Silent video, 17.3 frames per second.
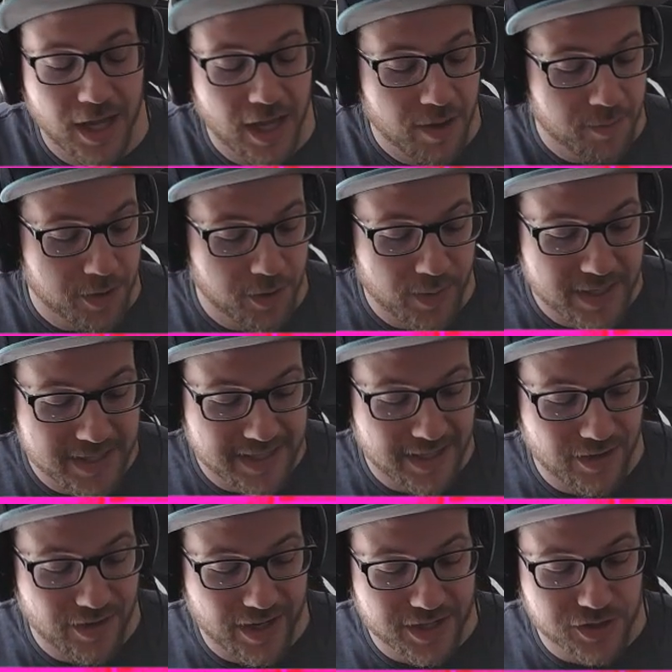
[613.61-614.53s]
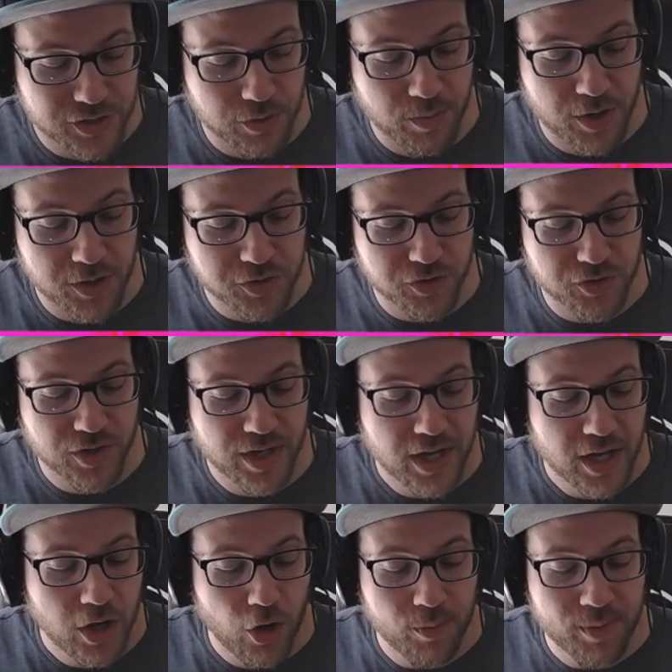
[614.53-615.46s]
But anyways, thank you guys so much.
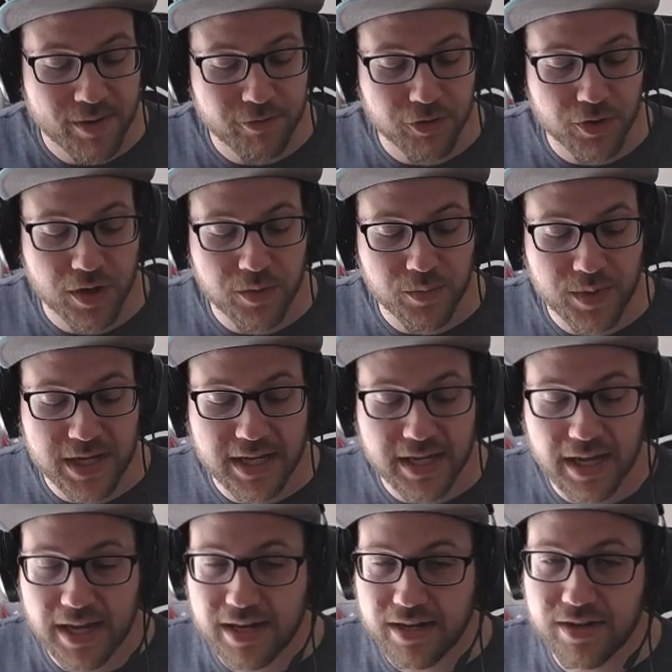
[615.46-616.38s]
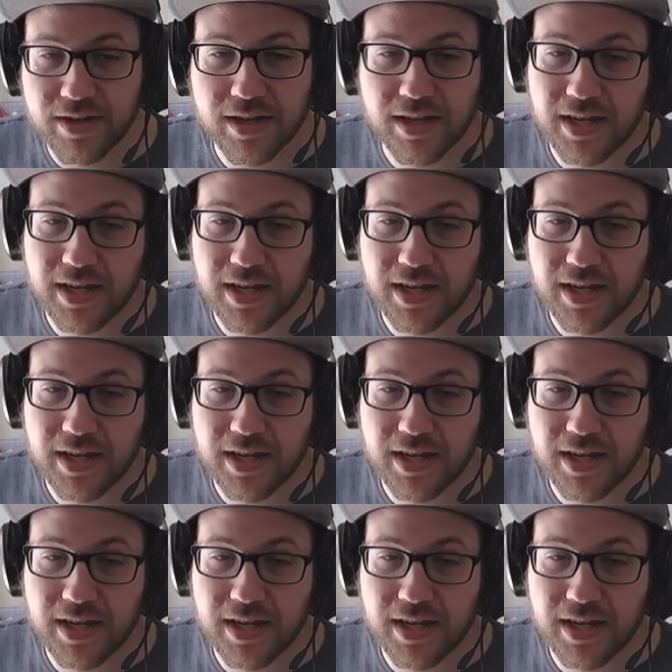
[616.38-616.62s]
Hope you have a great weekend.